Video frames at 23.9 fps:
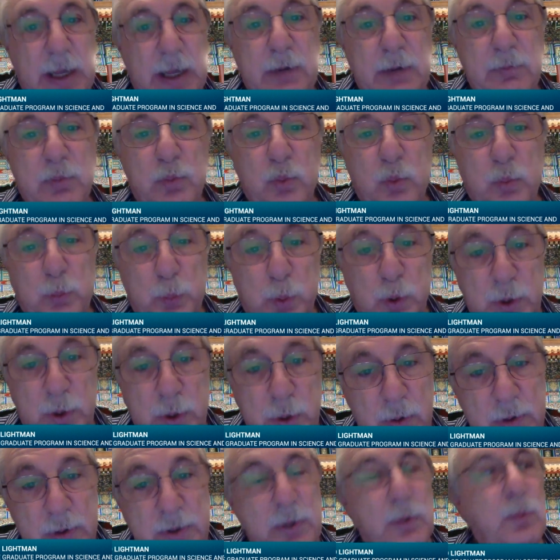had
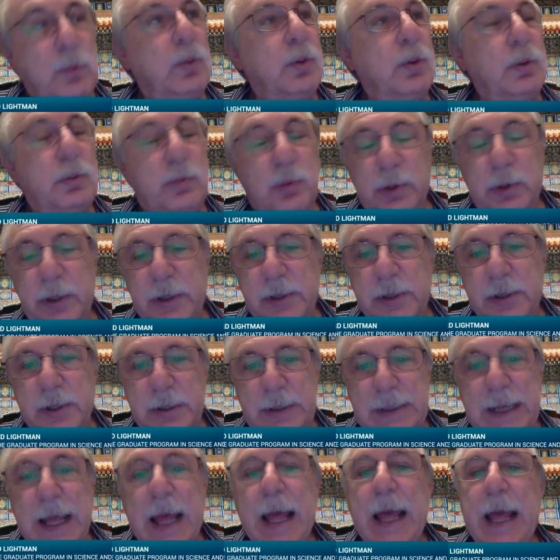produced the world
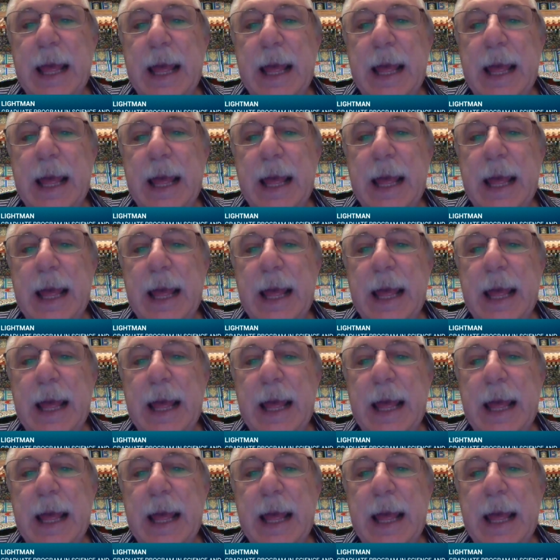religions,